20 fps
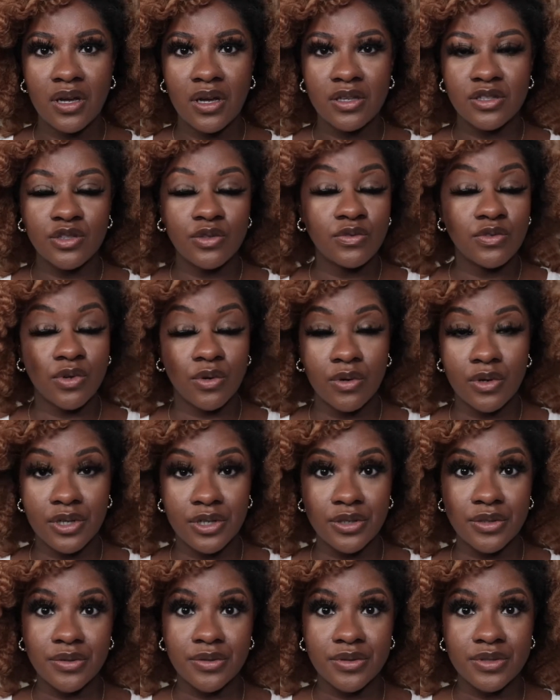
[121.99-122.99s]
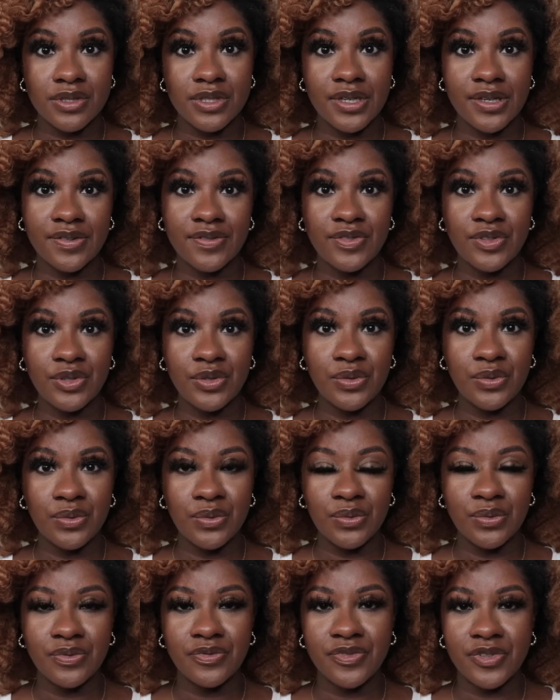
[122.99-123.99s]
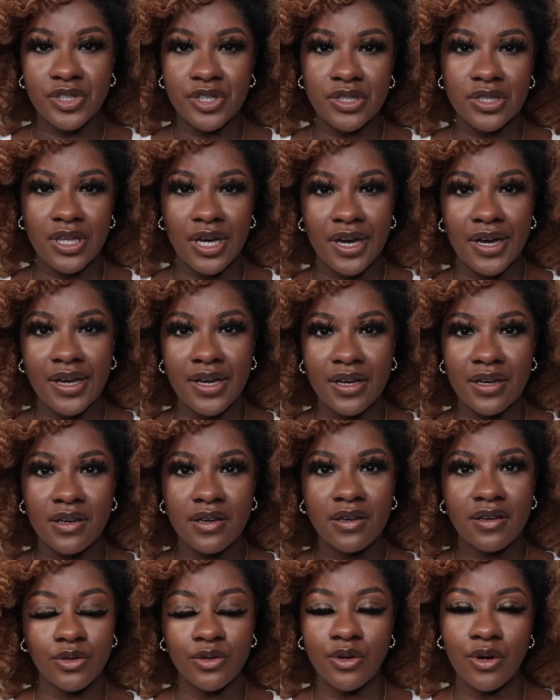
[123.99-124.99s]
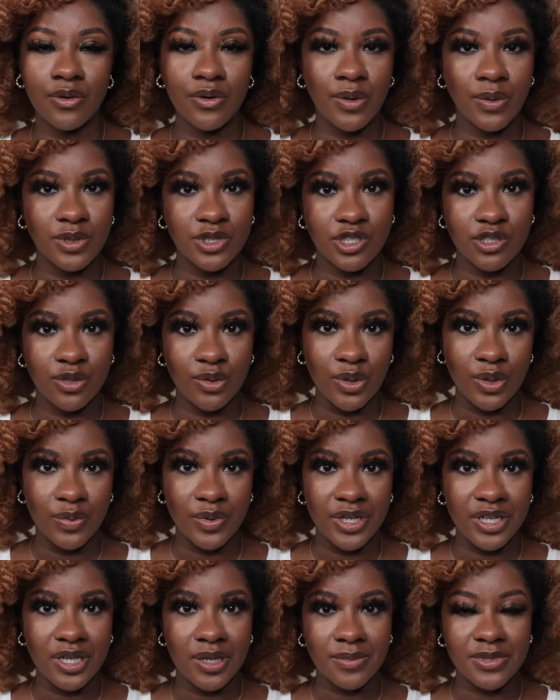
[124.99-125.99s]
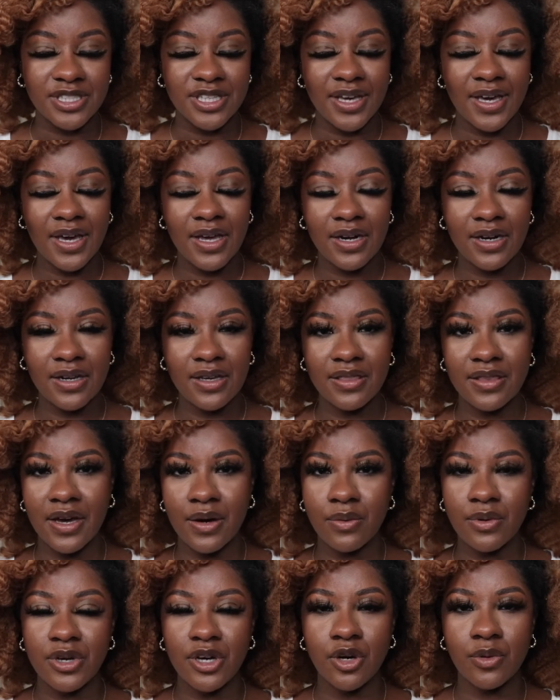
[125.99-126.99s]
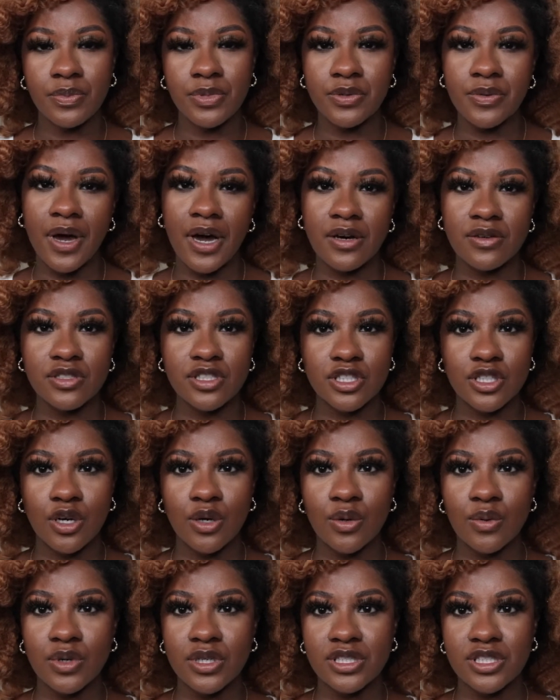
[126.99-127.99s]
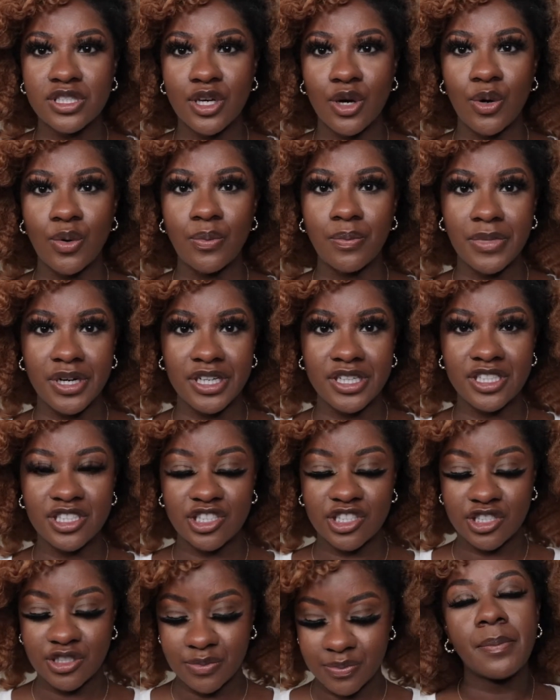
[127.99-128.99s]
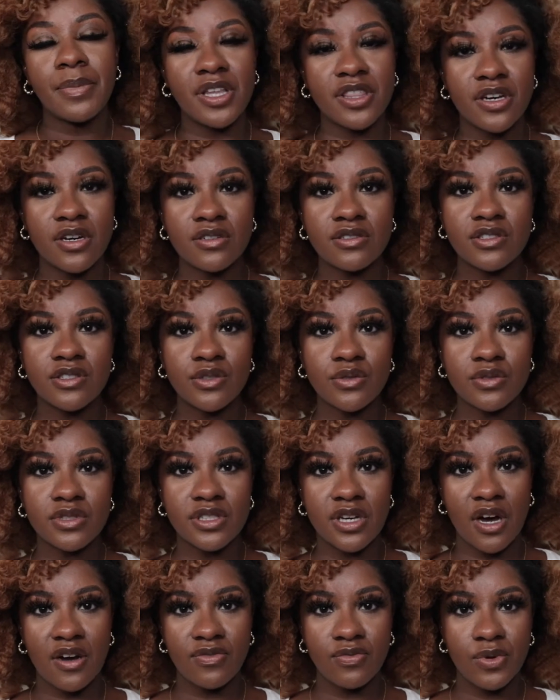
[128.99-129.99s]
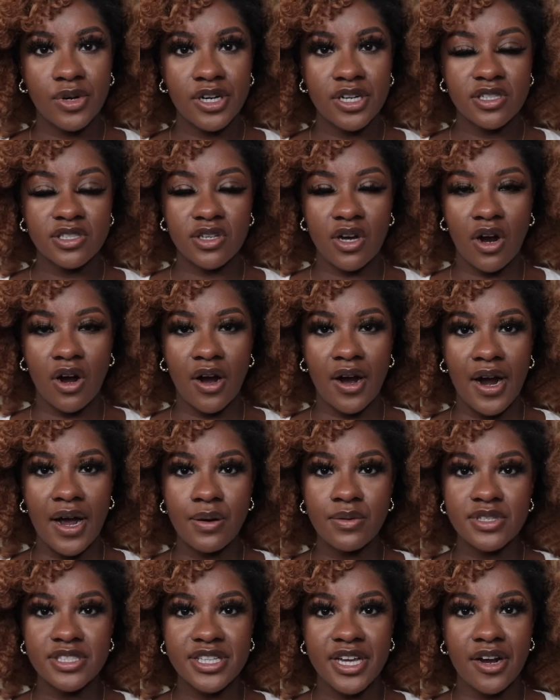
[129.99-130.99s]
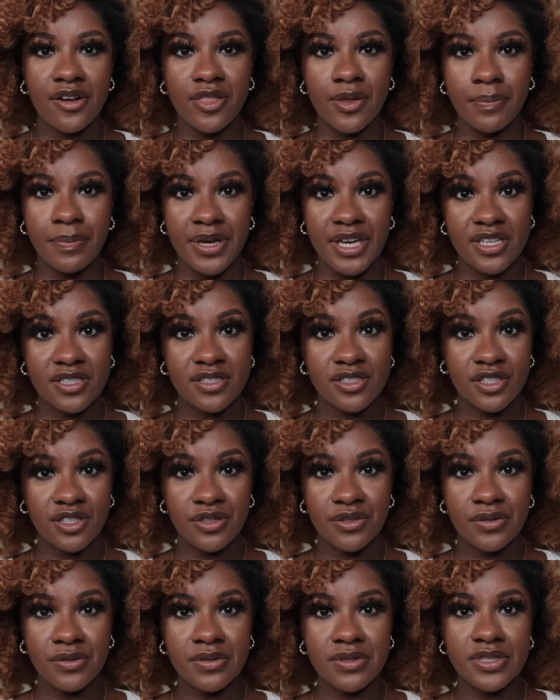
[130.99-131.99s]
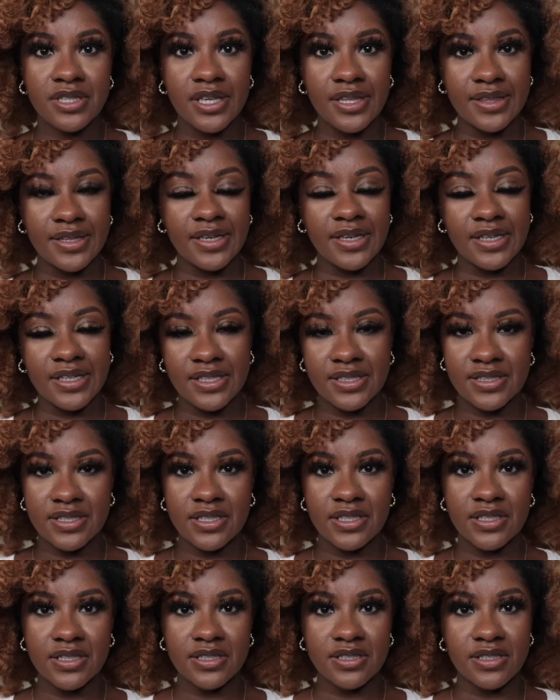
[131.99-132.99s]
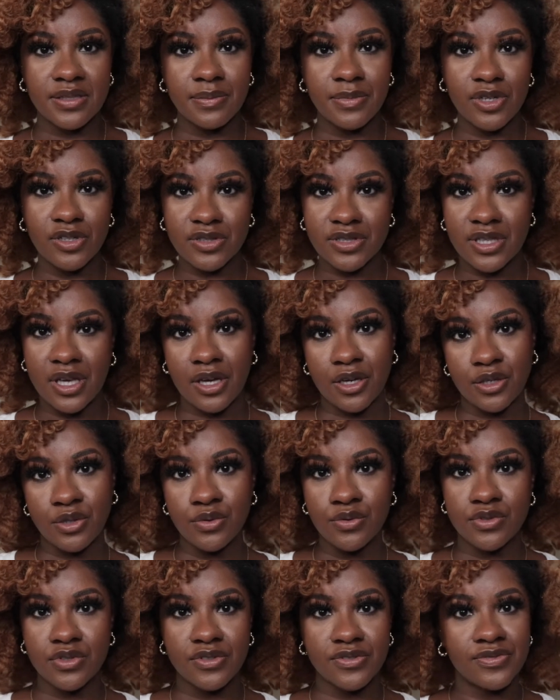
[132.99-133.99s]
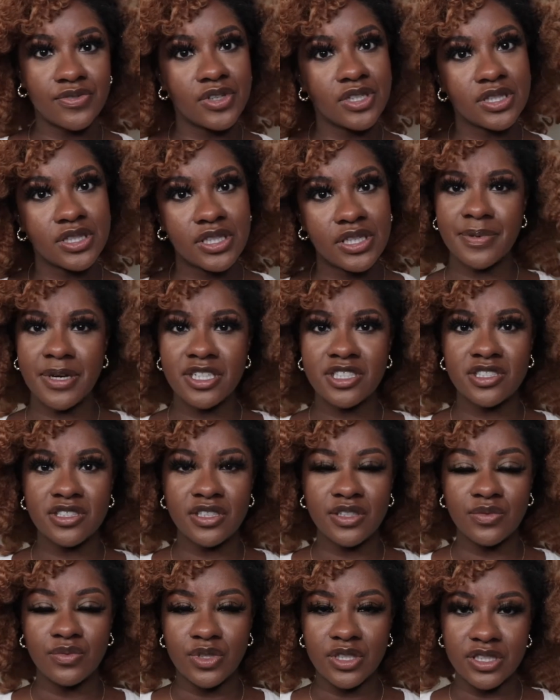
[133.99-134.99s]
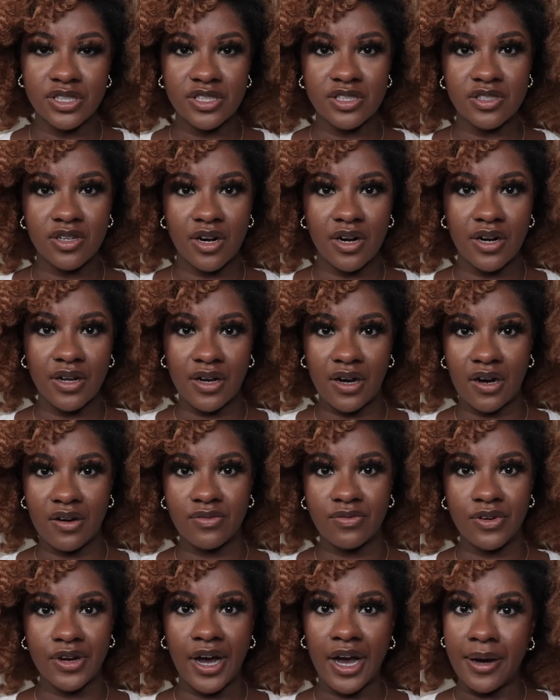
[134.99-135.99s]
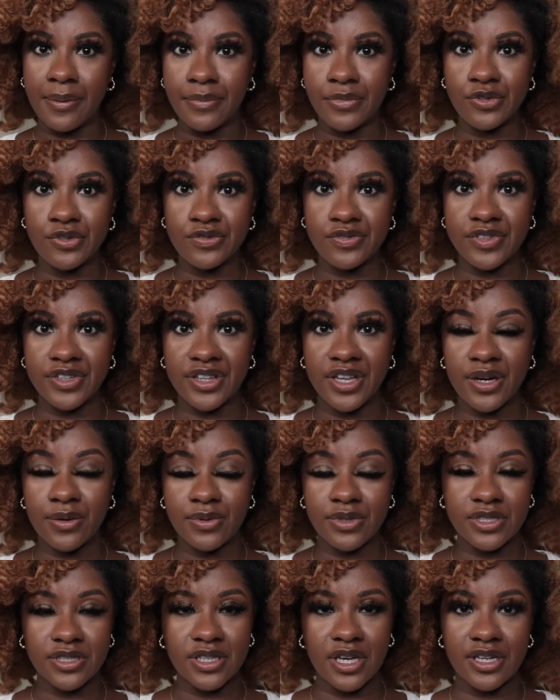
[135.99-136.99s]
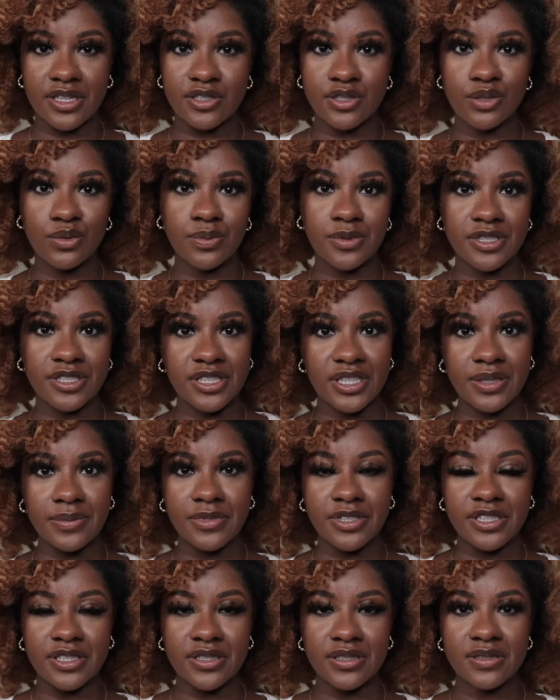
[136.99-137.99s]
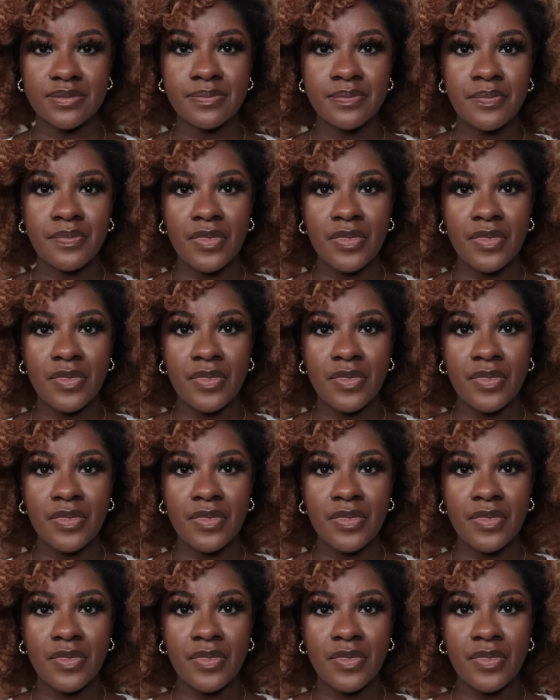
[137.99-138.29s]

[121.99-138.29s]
tutorials if you feel like you don't know what you're doing when it comes to editing. That will help you out so much. But those two softwares are, I would say, are the best to use and the easiest and most like user friendly, especially really starting off with iMovie. That one is like super seamless.